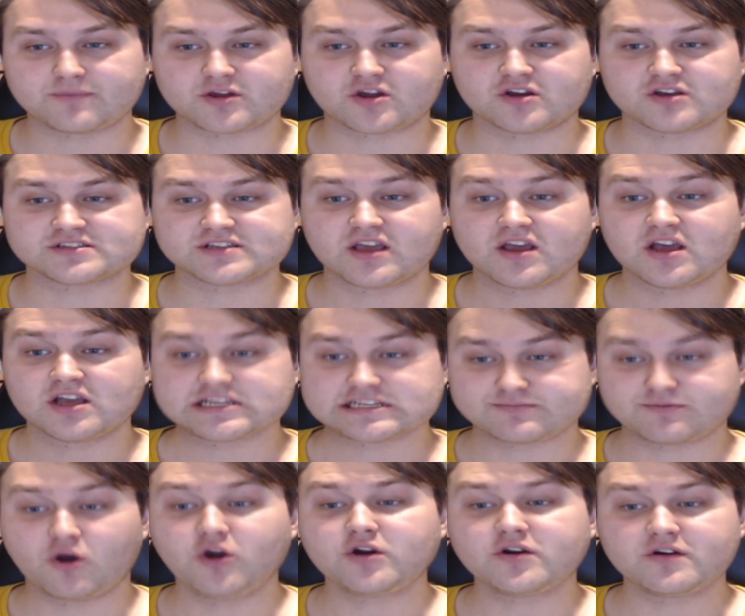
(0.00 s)
because
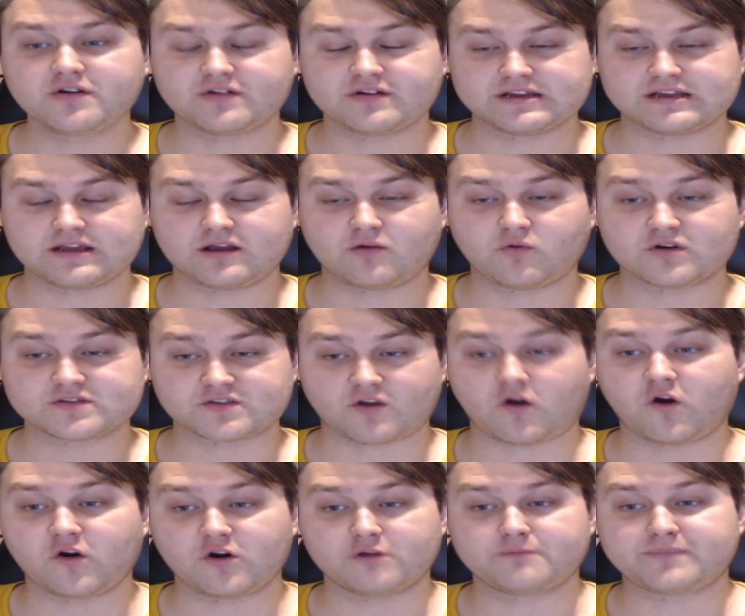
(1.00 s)
Smoker was
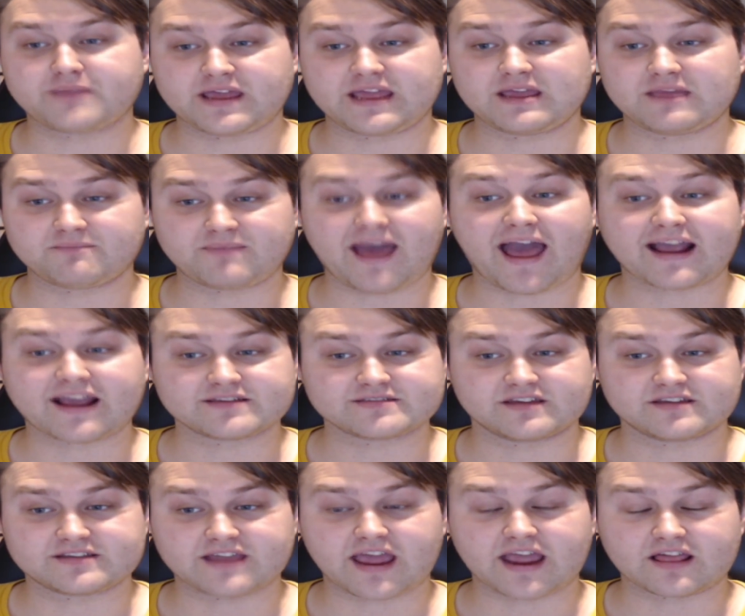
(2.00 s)
OP back in
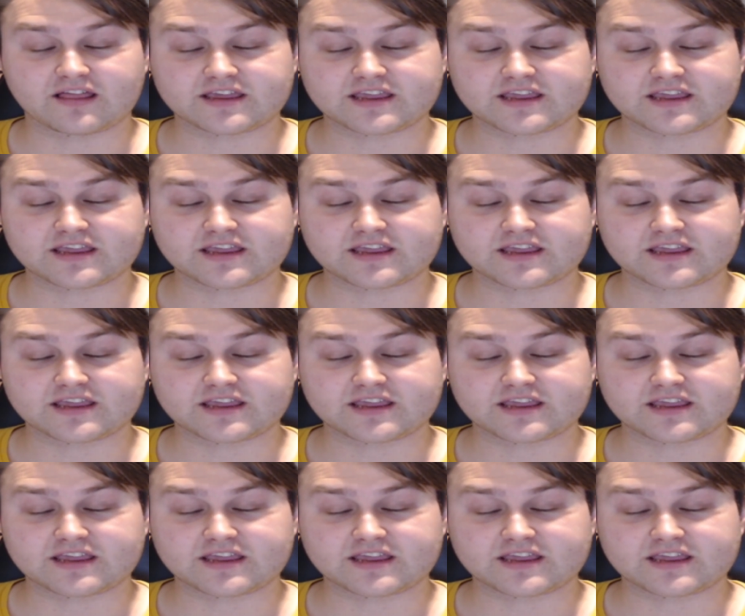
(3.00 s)
the day.